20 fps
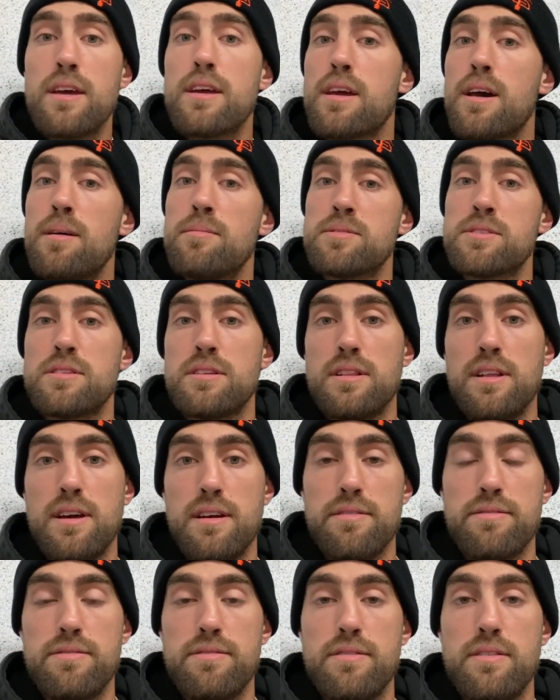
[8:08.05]
comes to
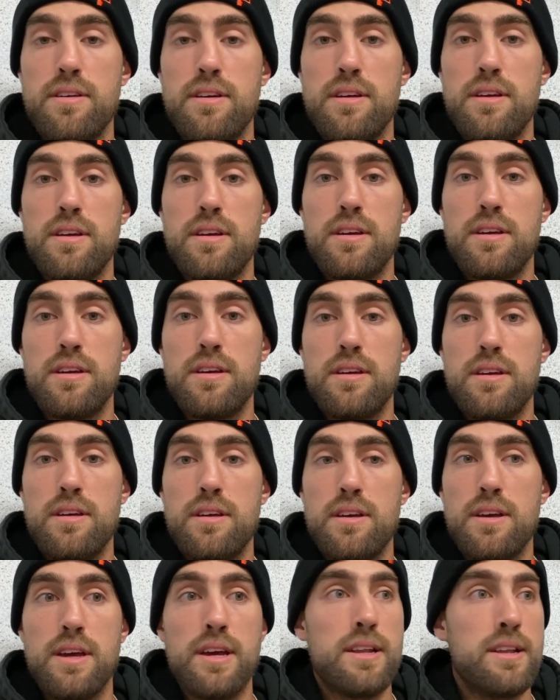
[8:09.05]
life.
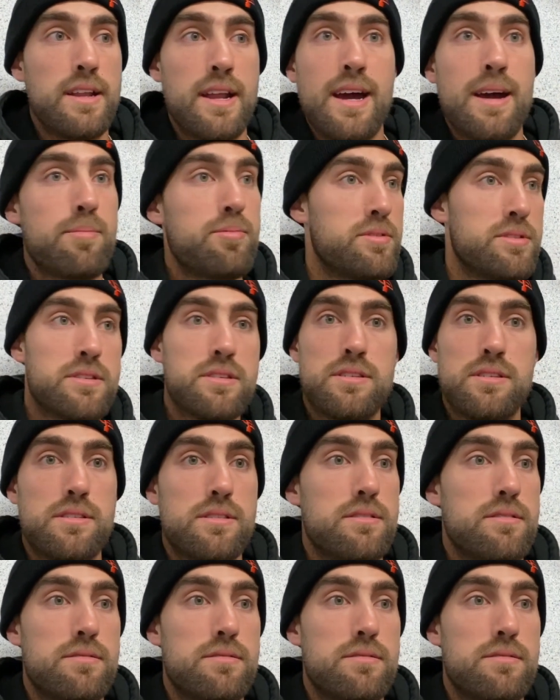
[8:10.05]
And it happens